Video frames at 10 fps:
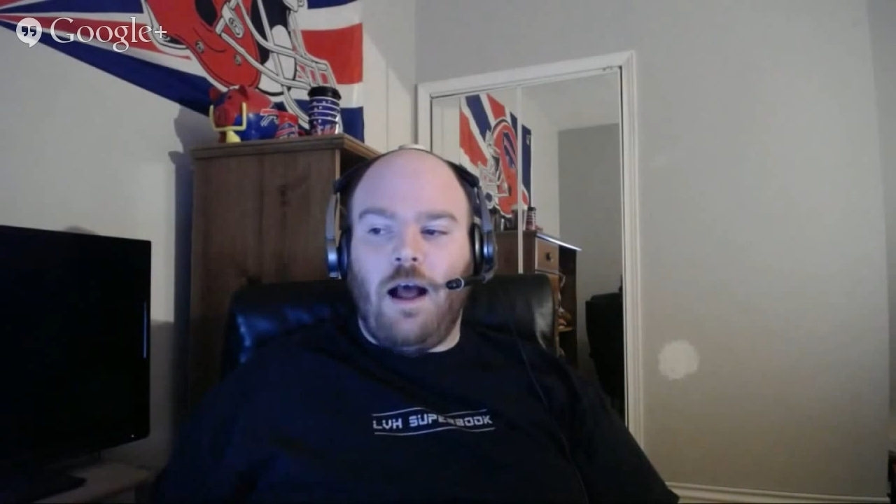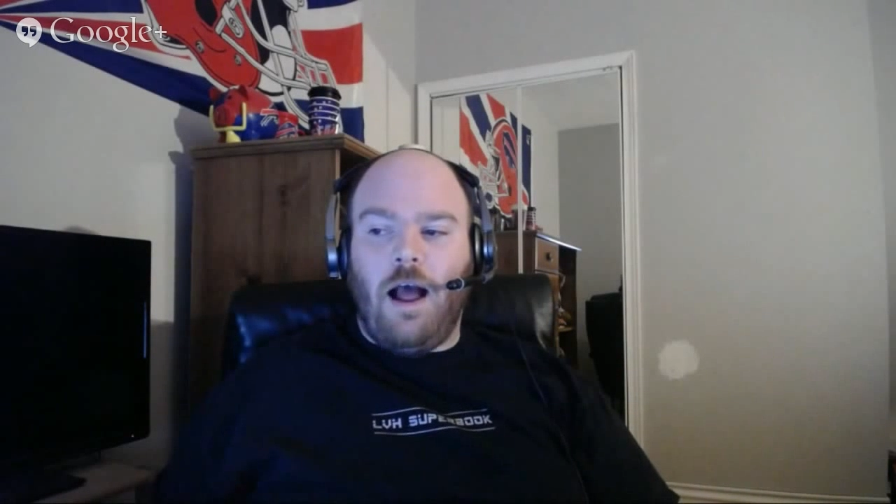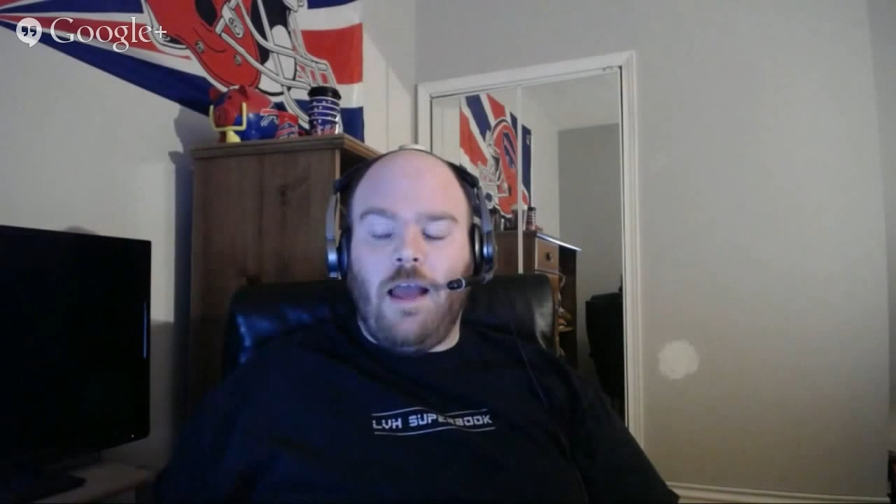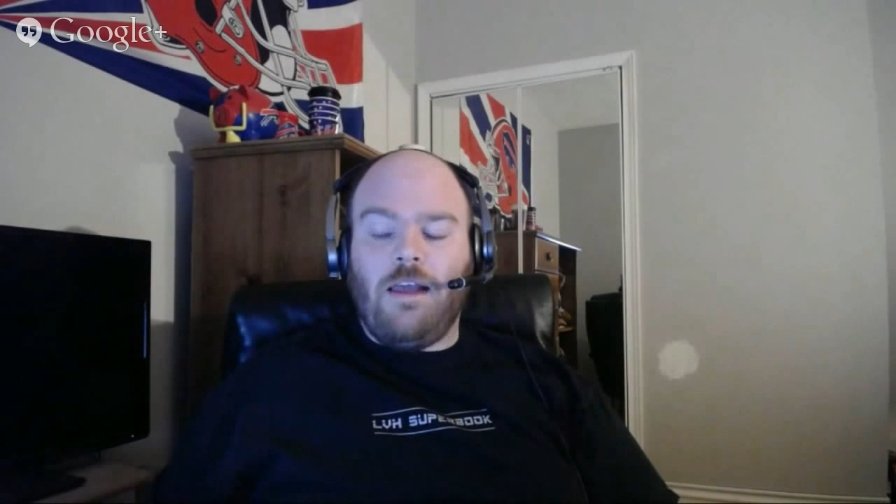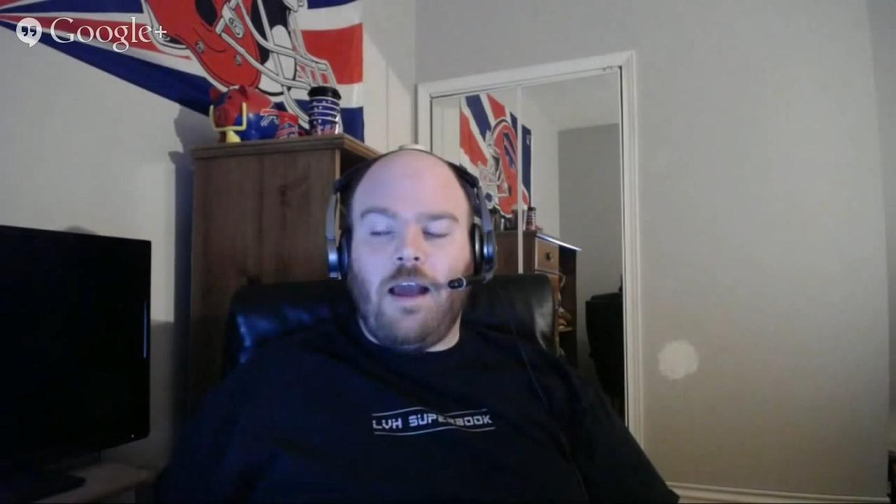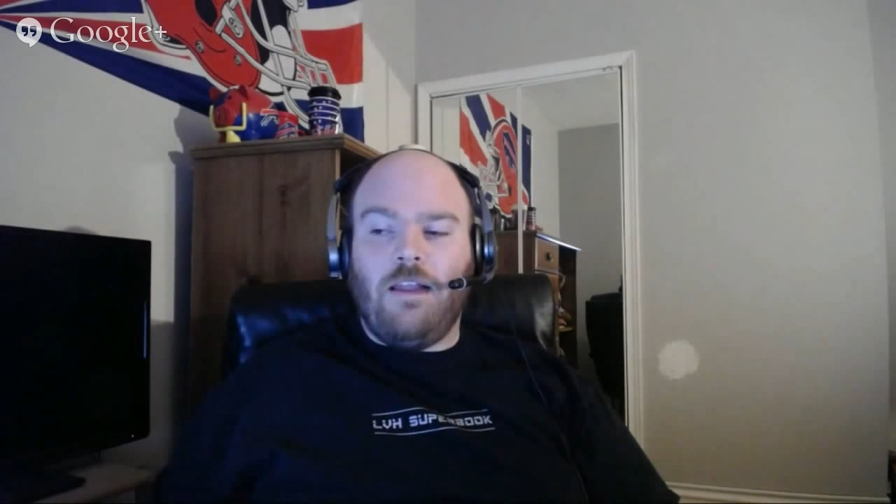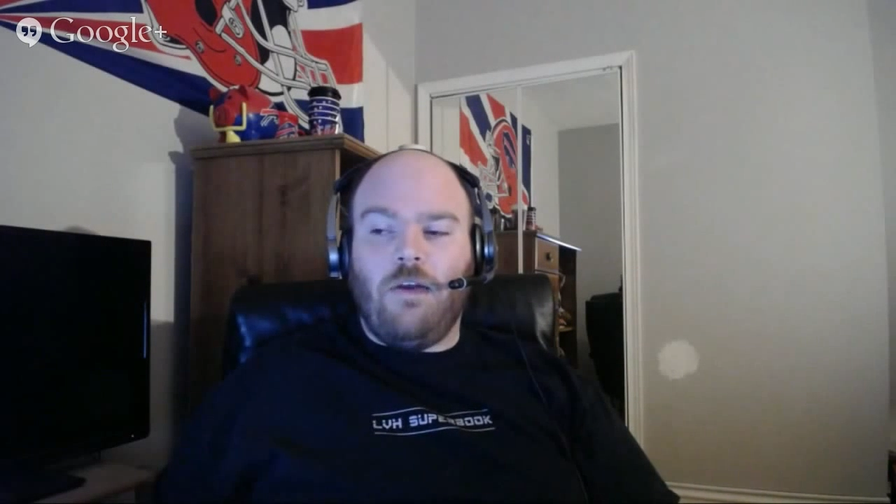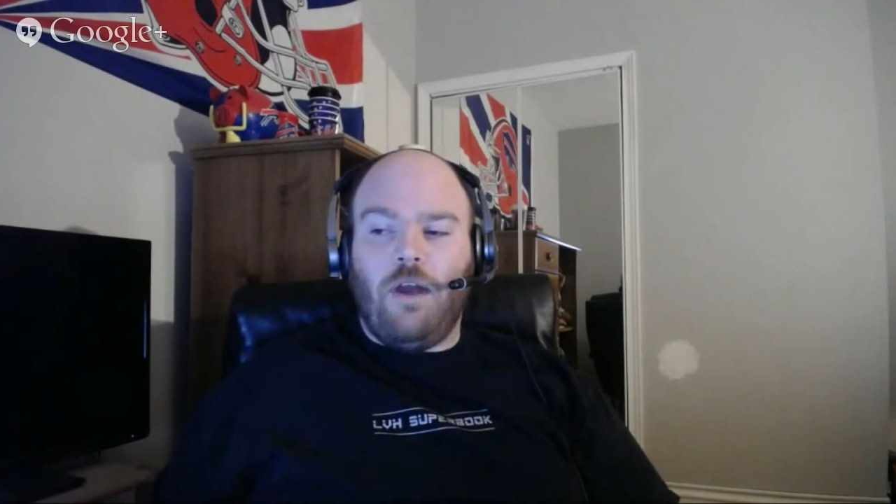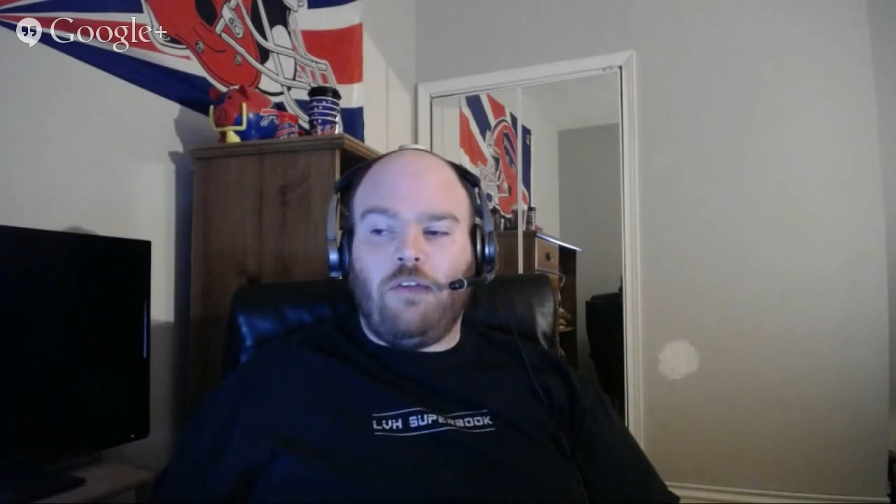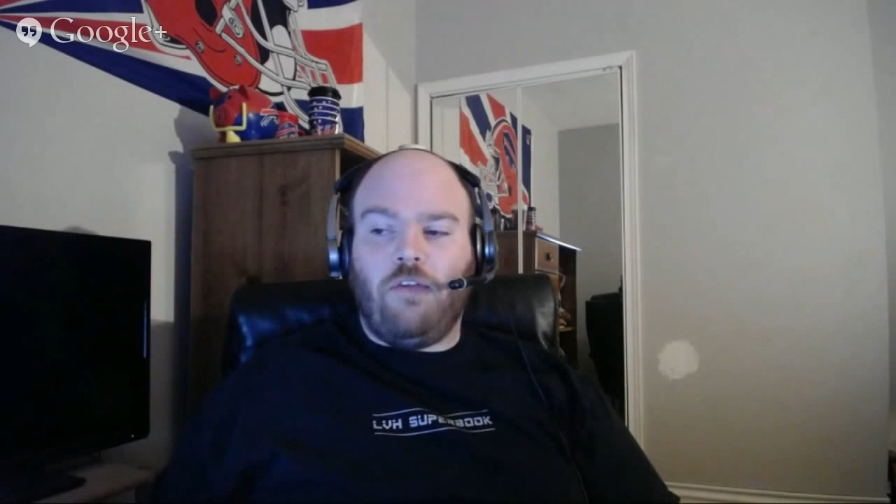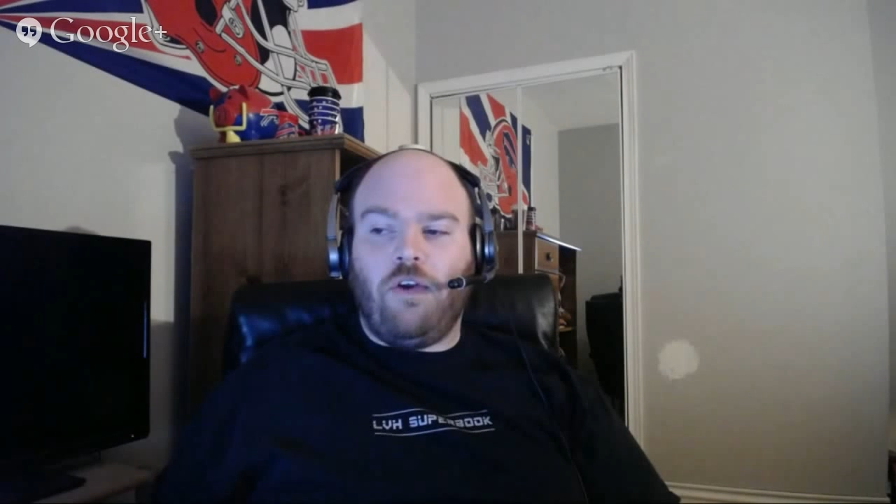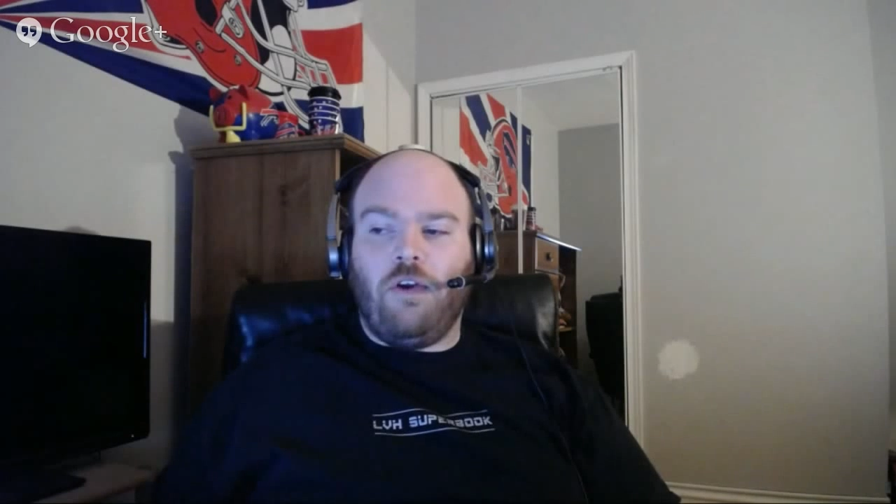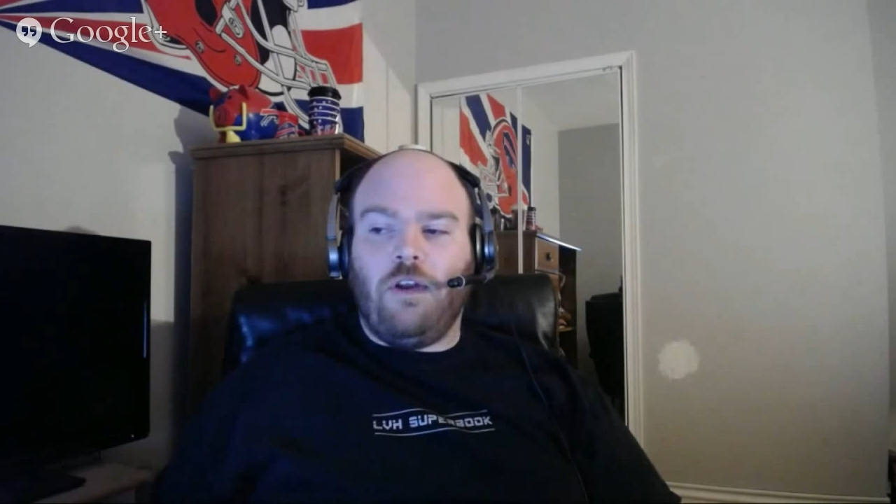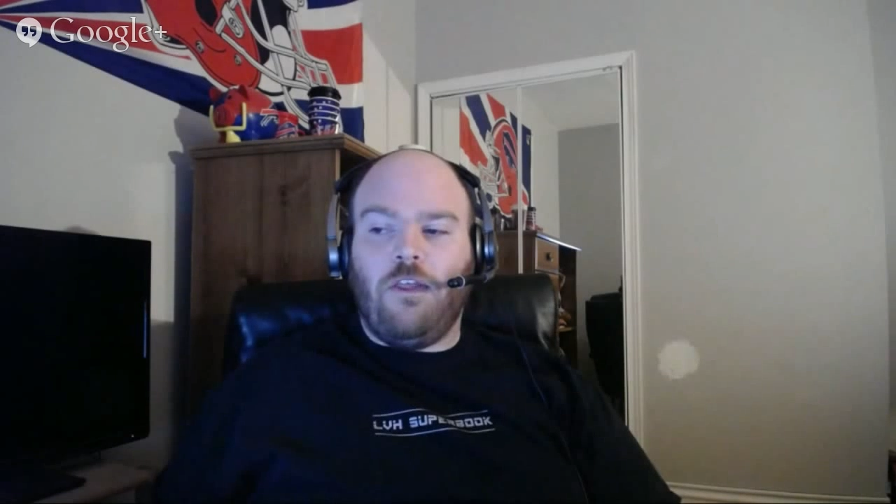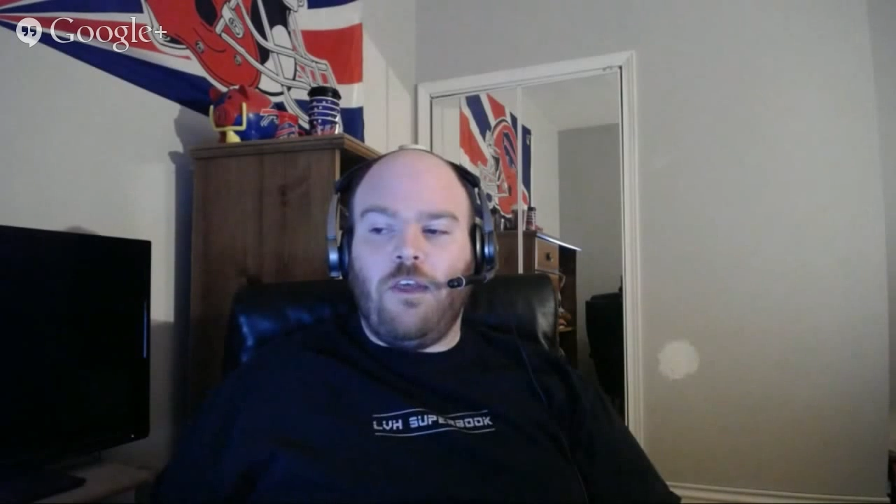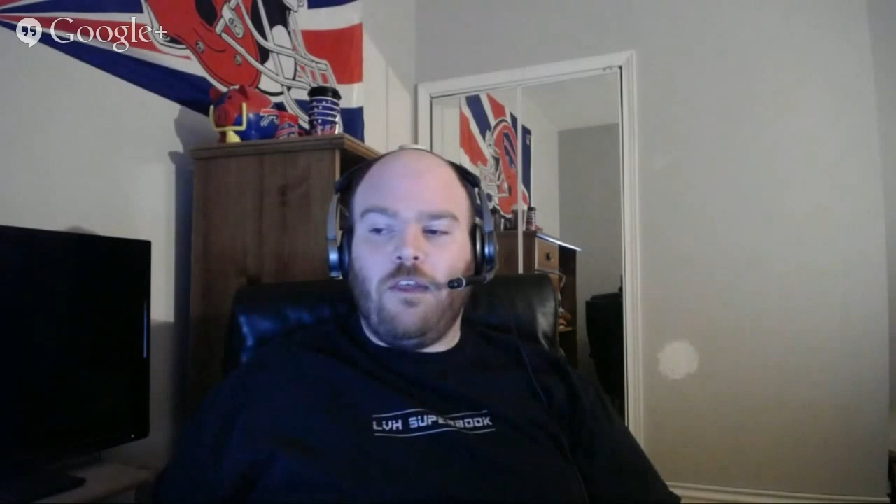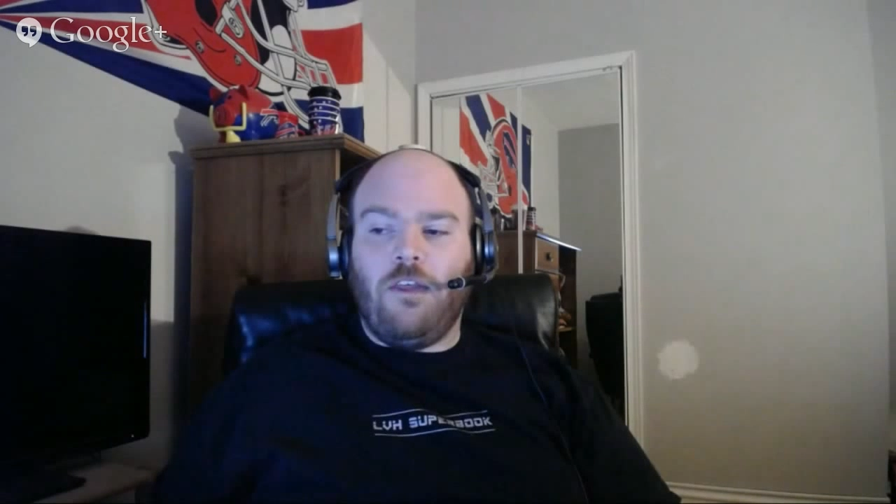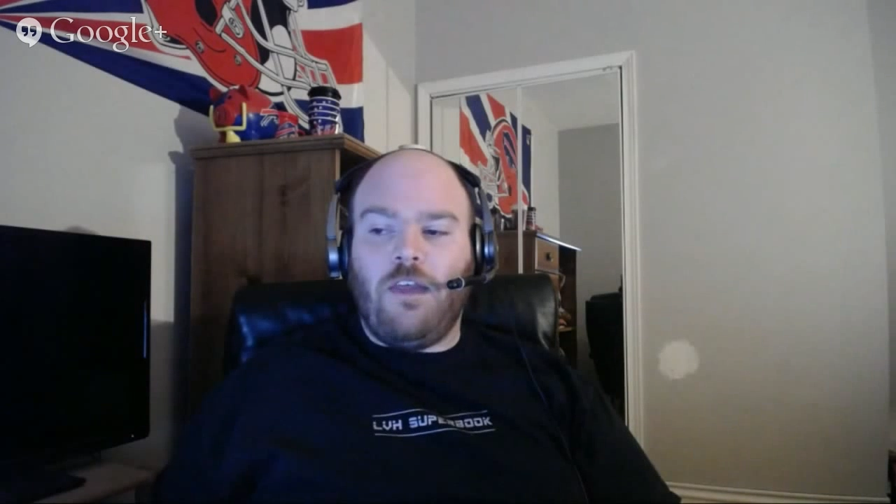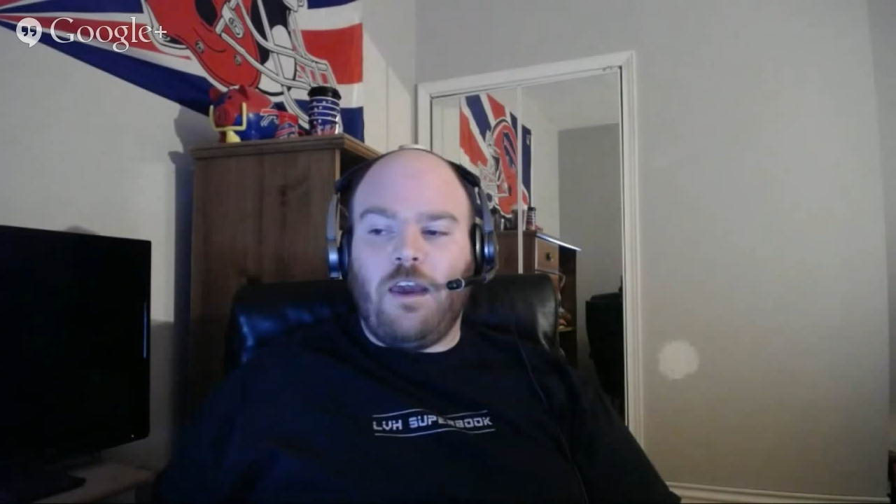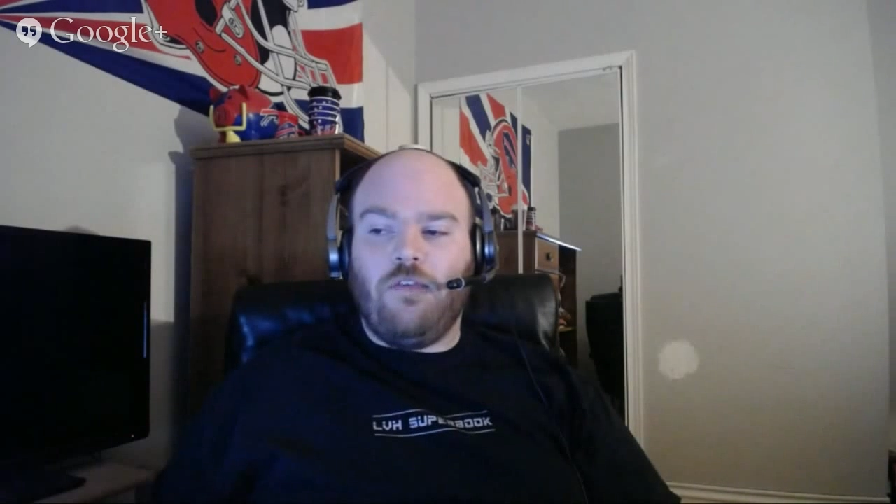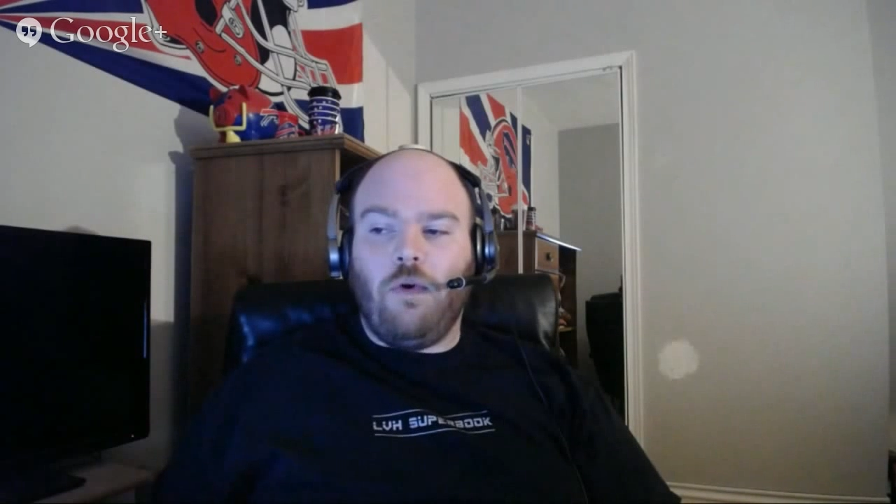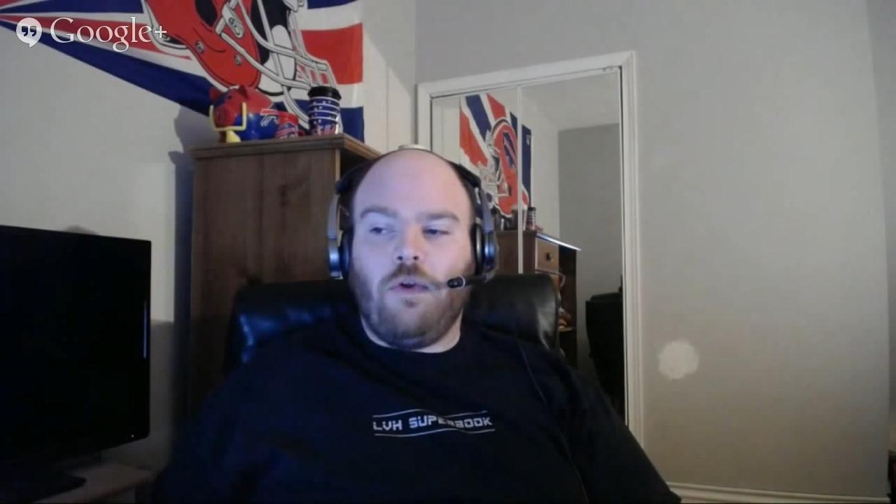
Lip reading: I don't necessarily think that he's